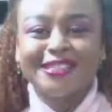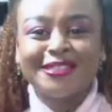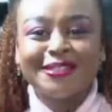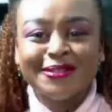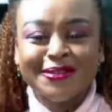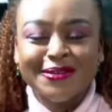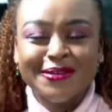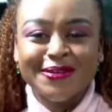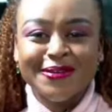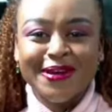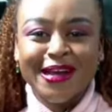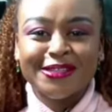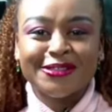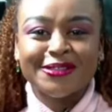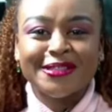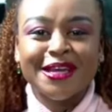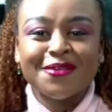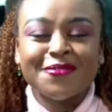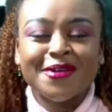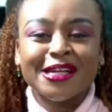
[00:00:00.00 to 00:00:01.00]
To you, and
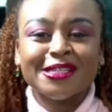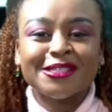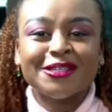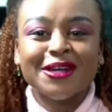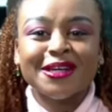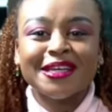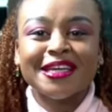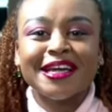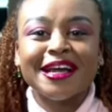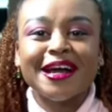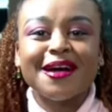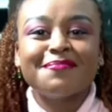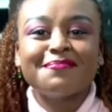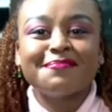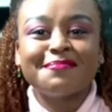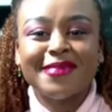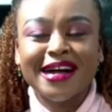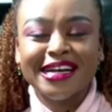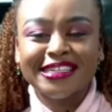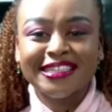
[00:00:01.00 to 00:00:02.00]
today we are talking
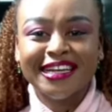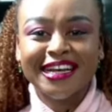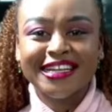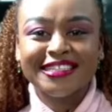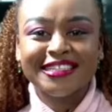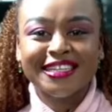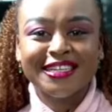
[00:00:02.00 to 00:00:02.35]
matters